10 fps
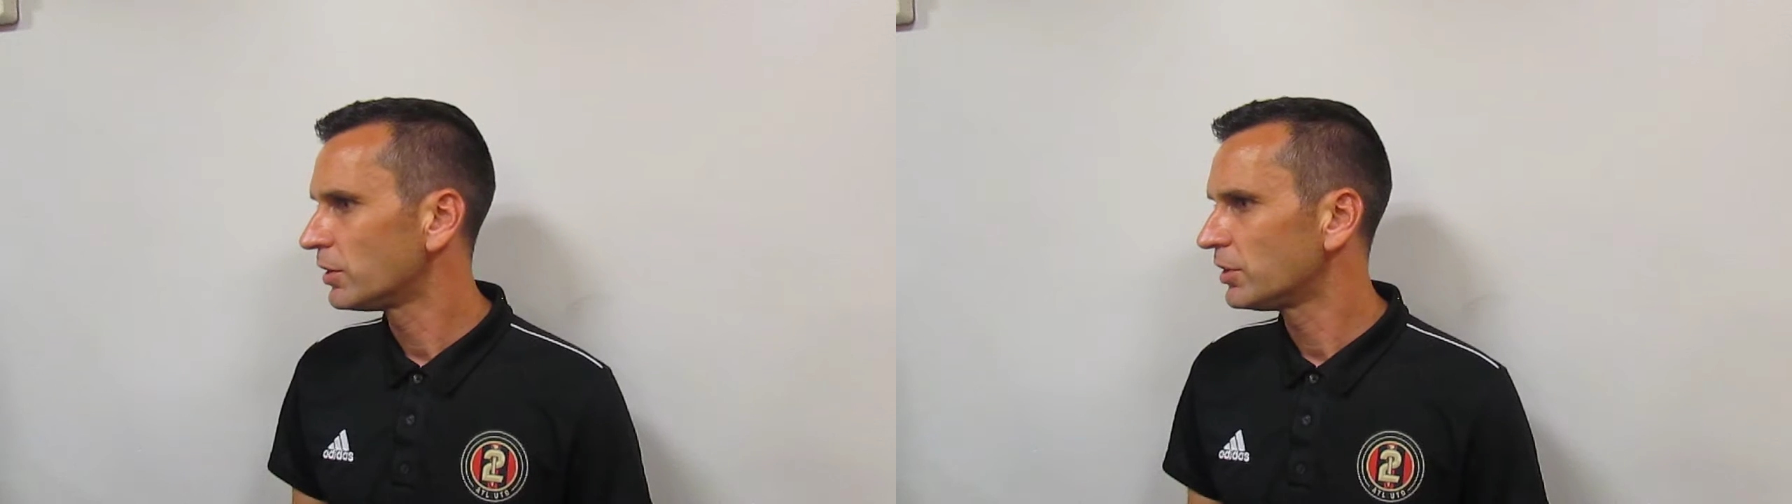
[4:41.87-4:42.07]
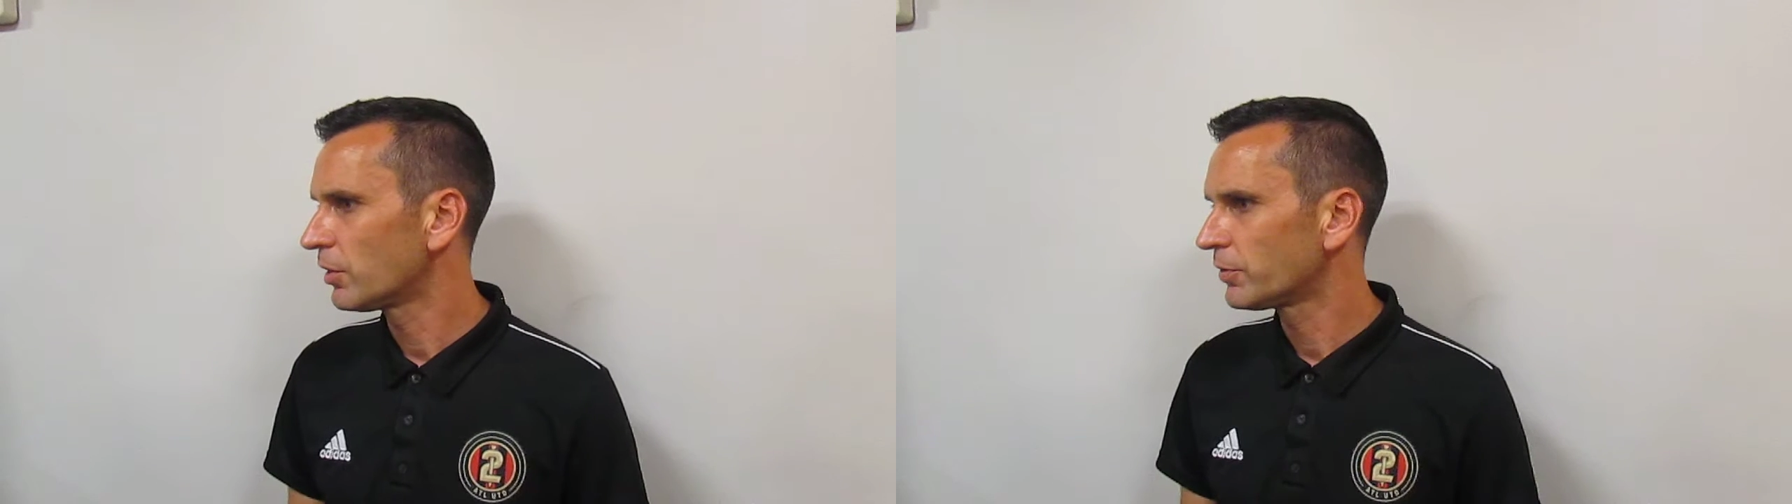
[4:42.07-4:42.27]

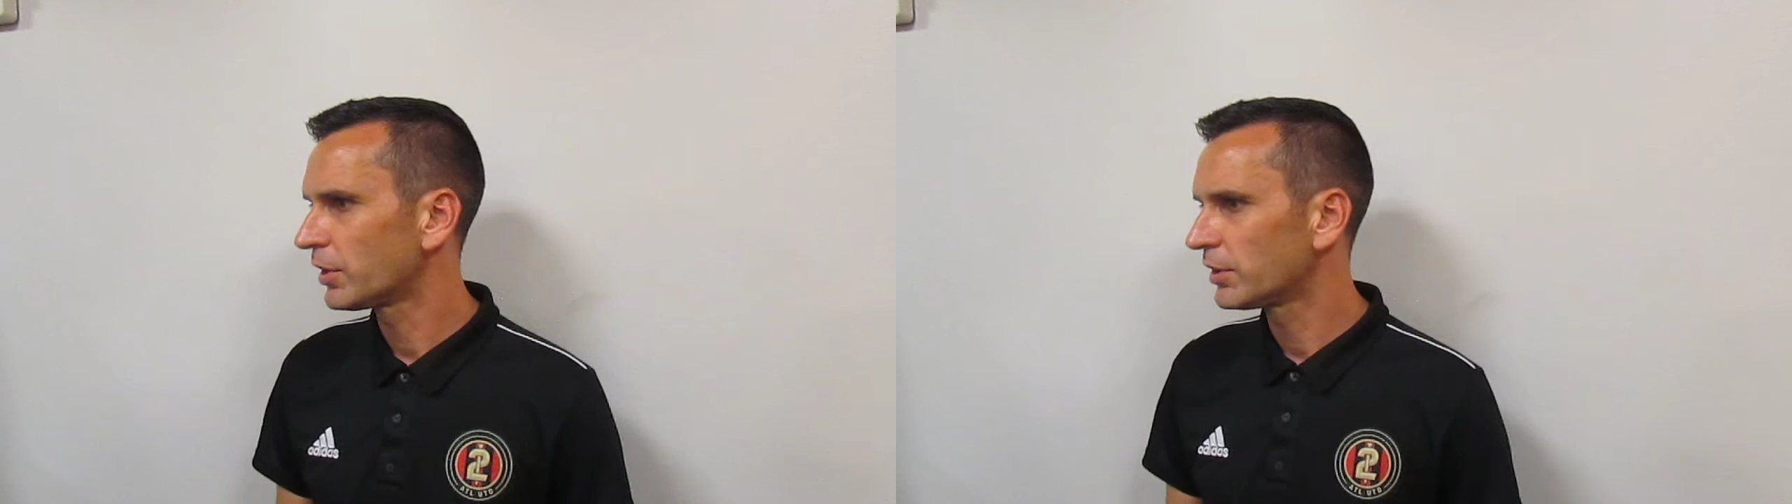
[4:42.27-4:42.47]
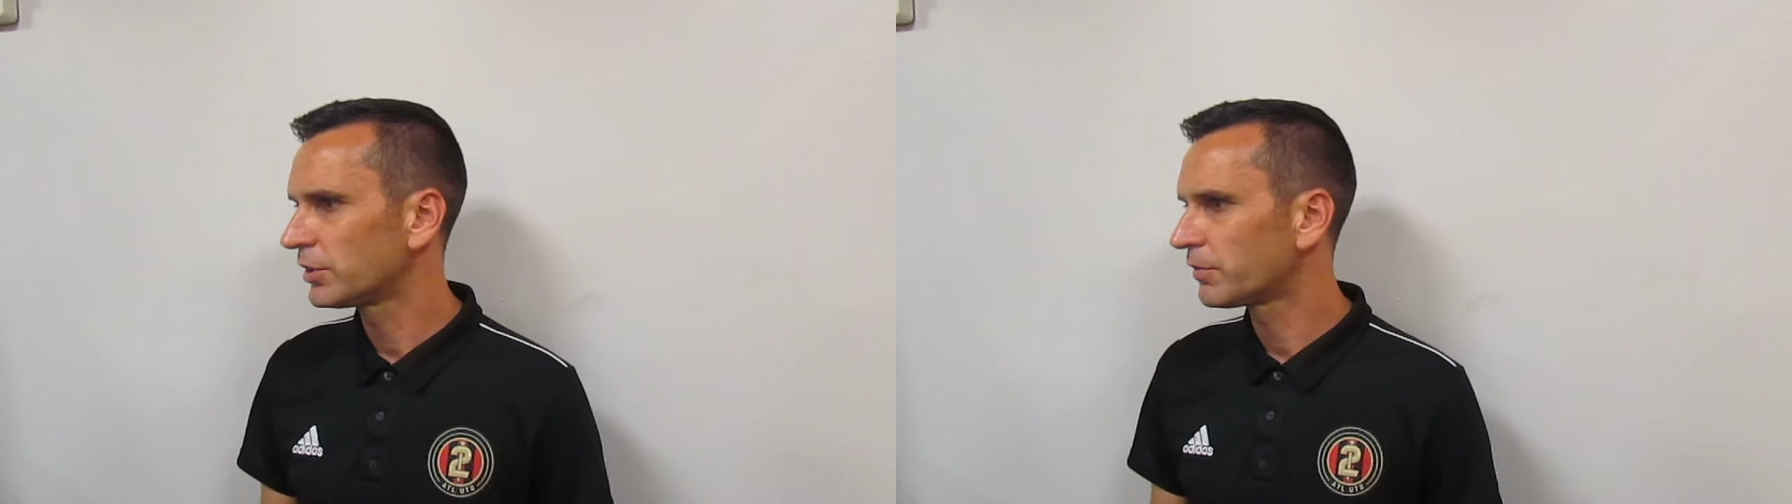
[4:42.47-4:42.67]
He's
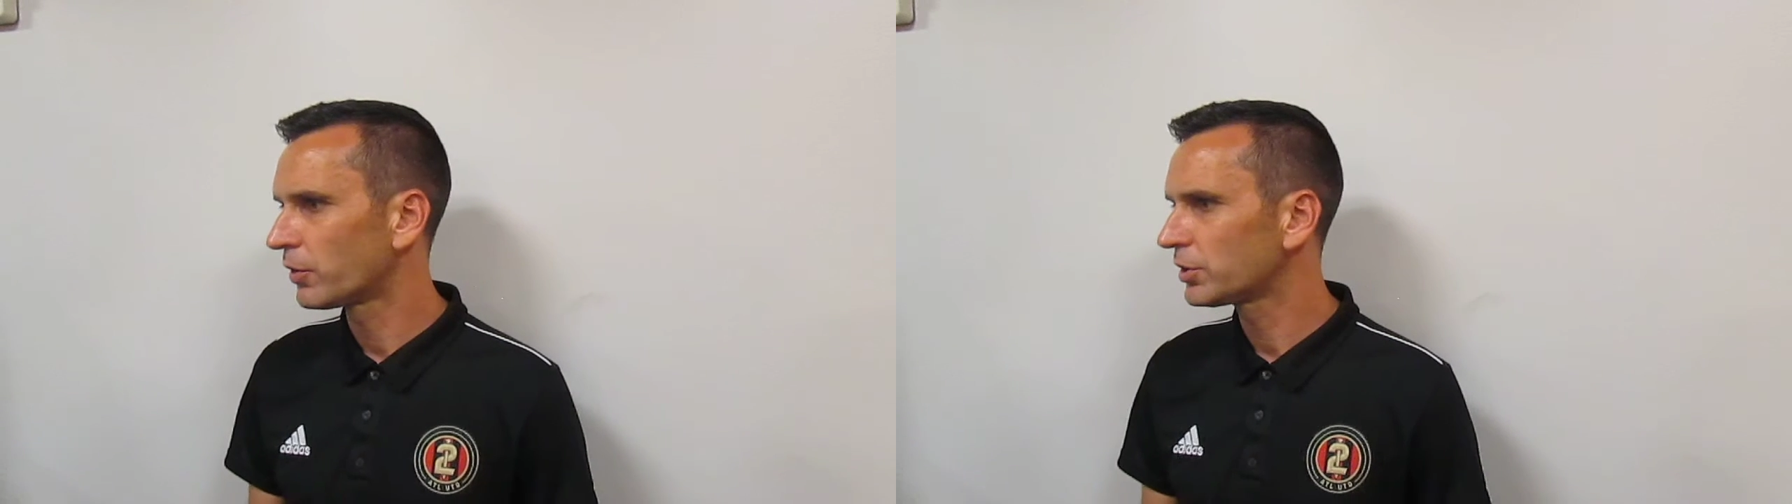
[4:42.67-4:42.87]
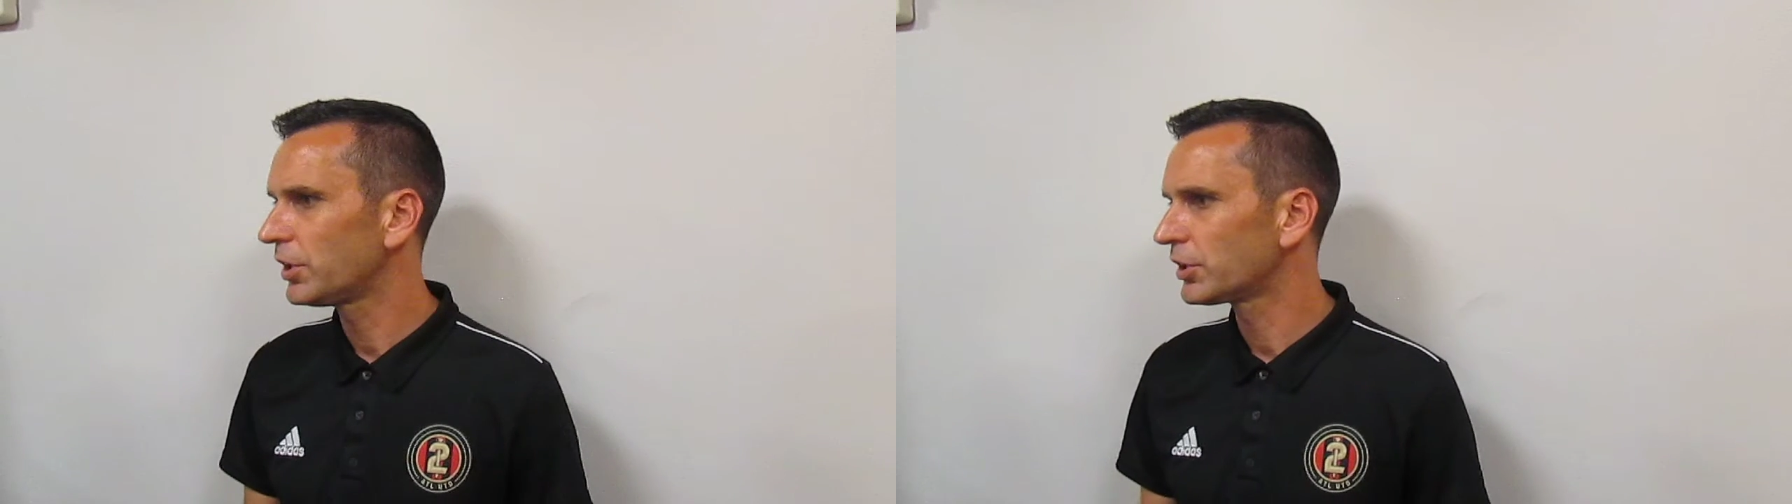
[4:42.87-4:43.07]
obviously, it's his
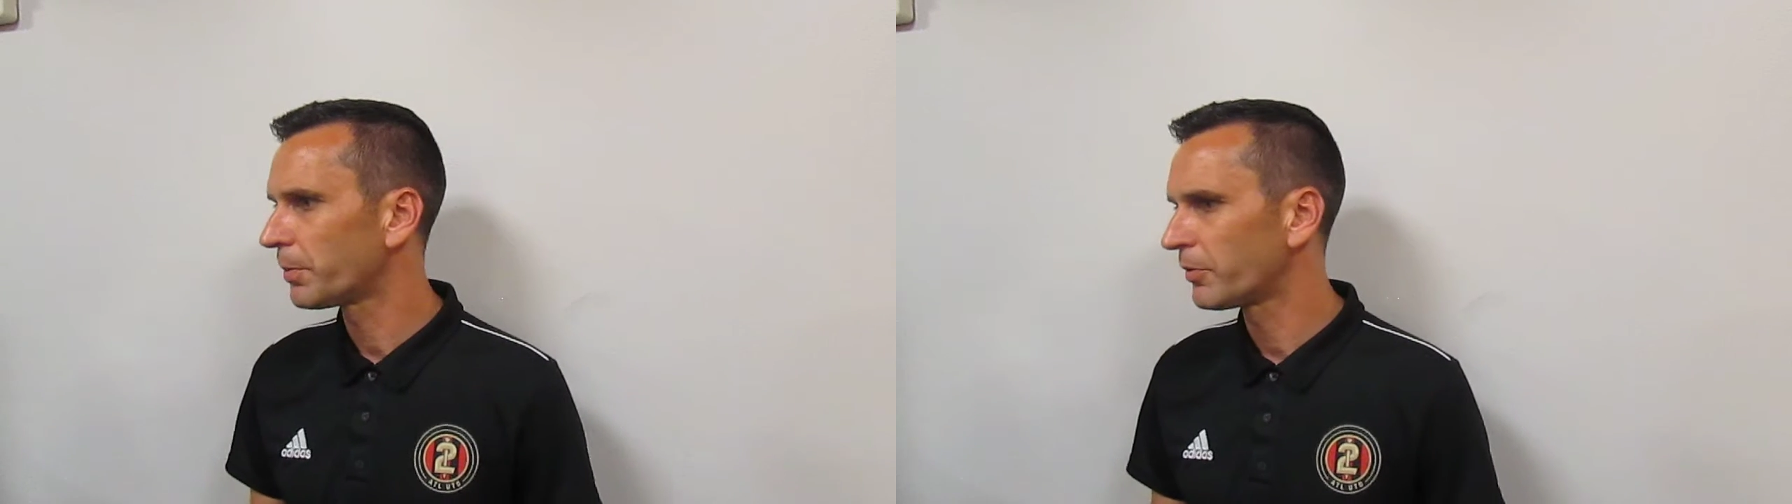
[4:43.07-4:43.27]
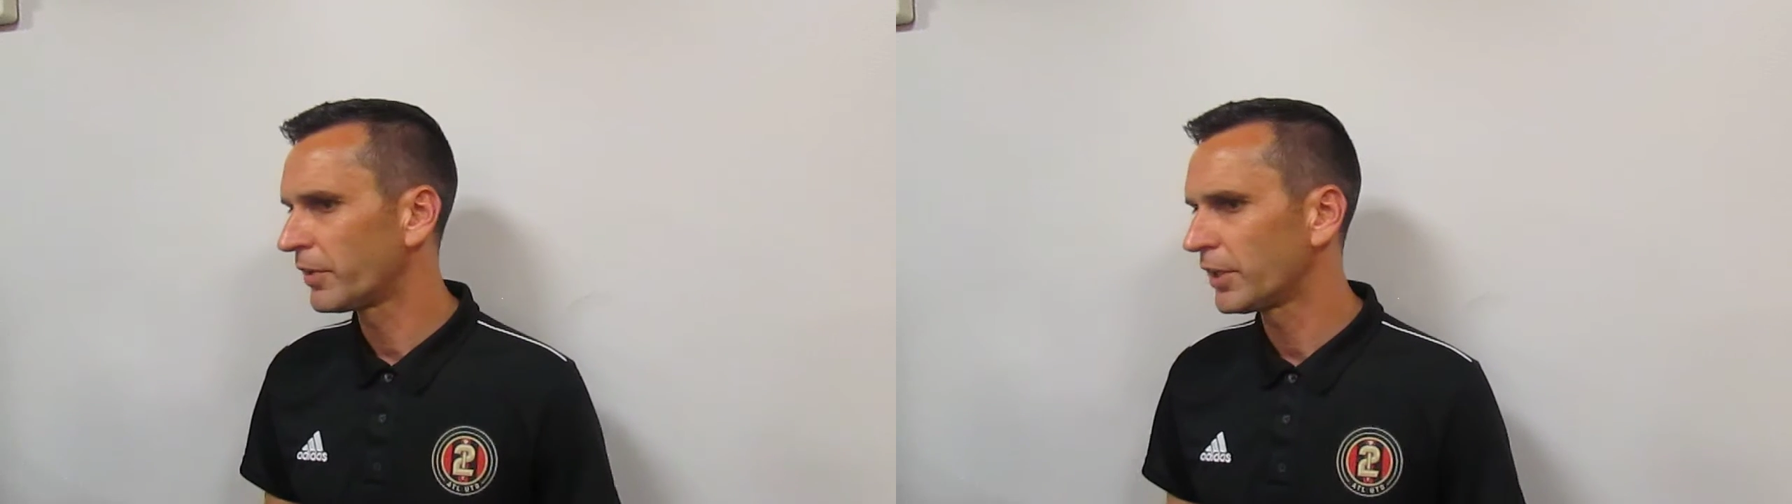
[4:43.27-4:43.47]
first year as a
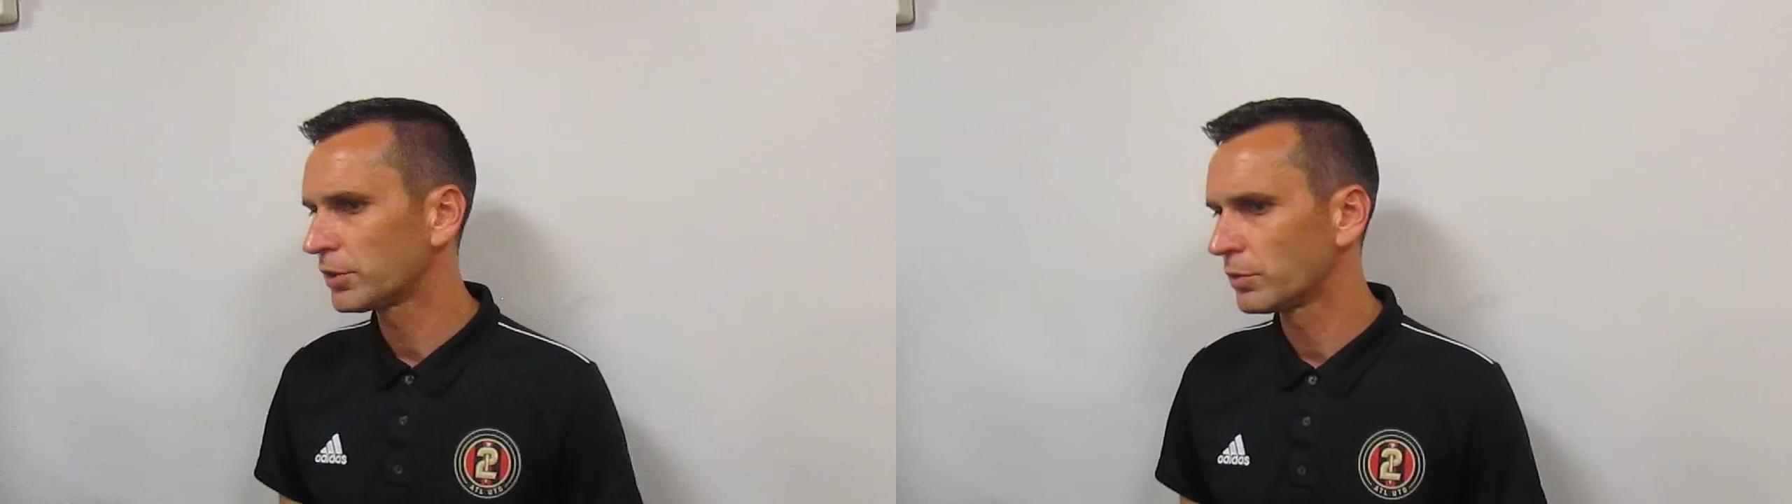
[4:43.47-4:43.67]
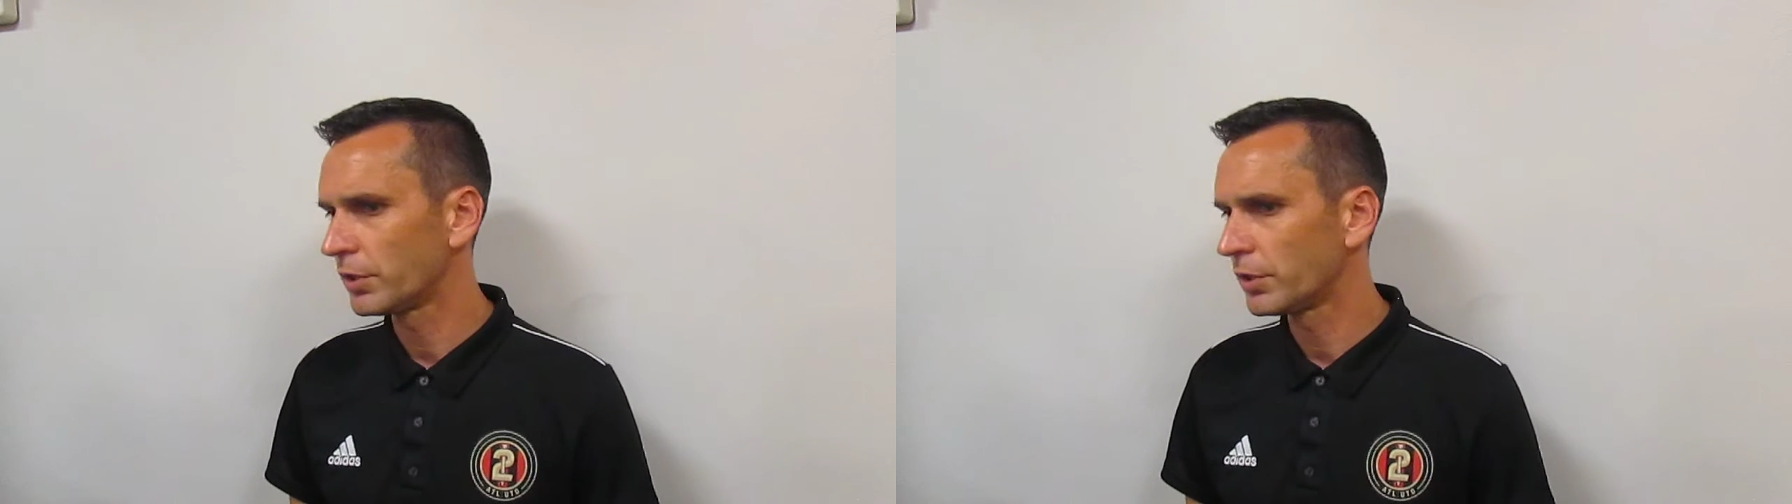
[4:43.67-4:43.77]
professional.